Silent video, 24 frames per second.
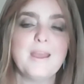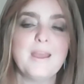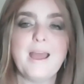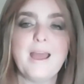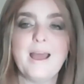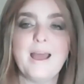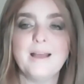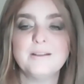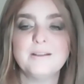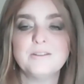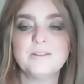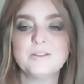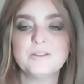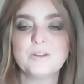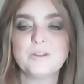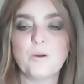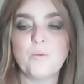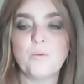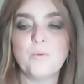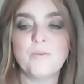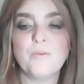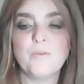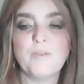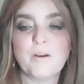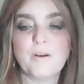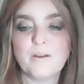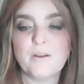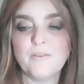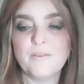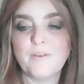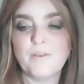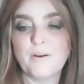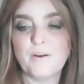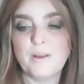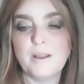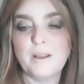And so we're very,
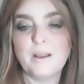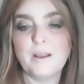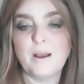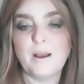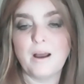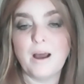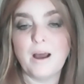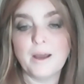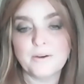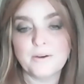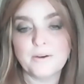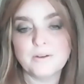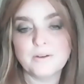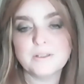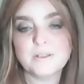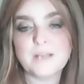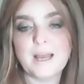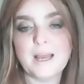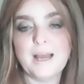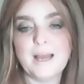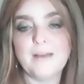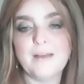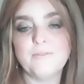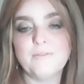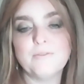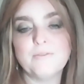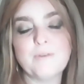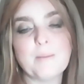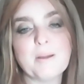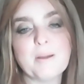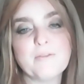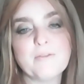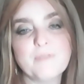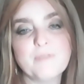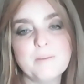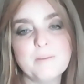very honored to have
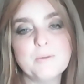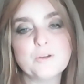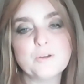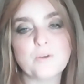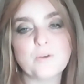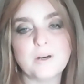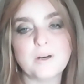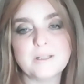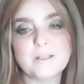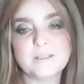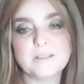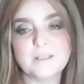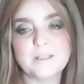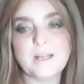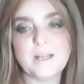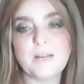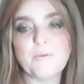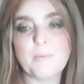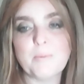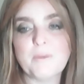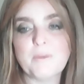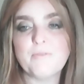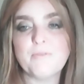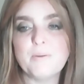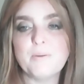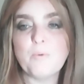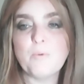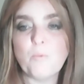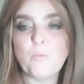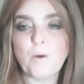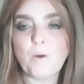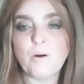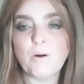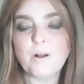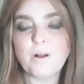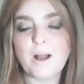Rabbi Friedman join us tonight. Rabbi Friedman,
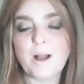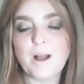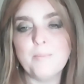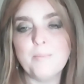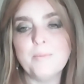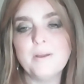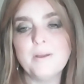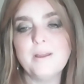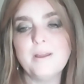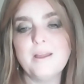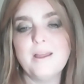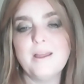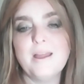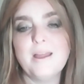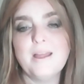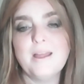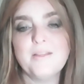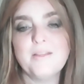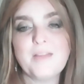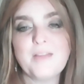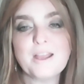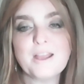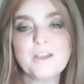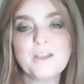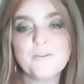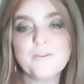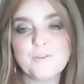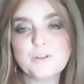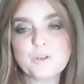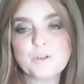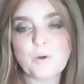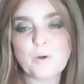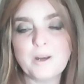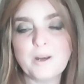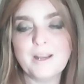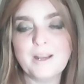welcome. Thank you for
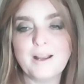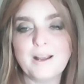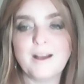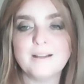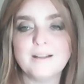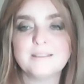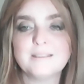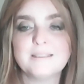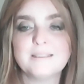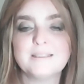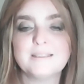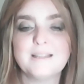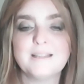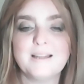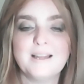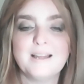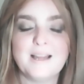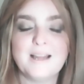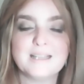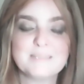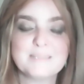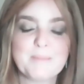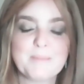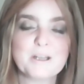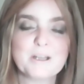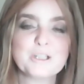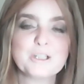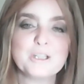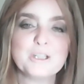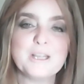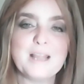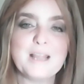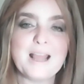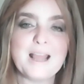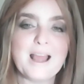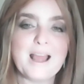joining us,
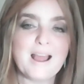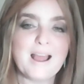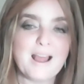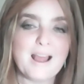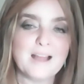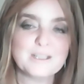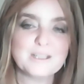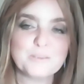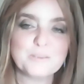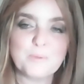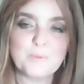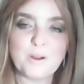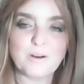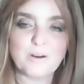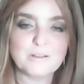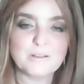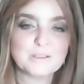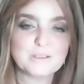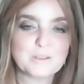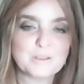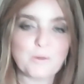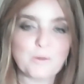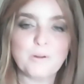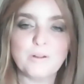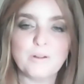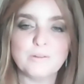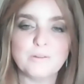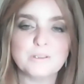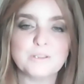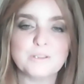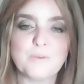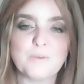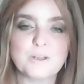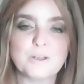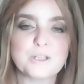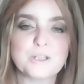especially as we are so close
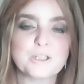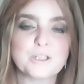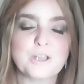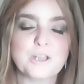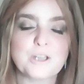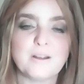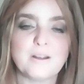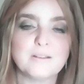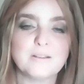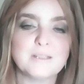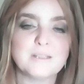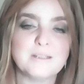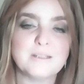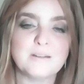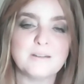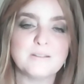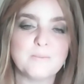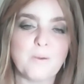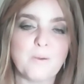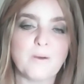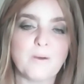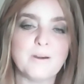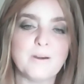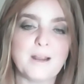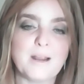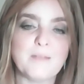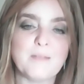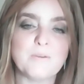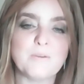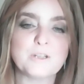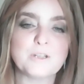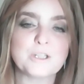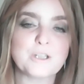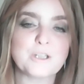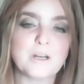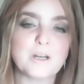to Rosh Hashanah. Tomorrow night,
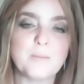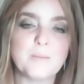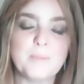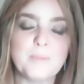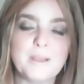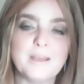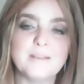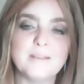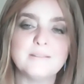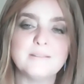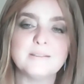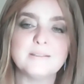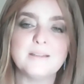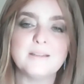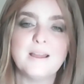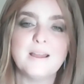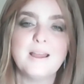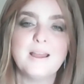Rosh Hashanah begins.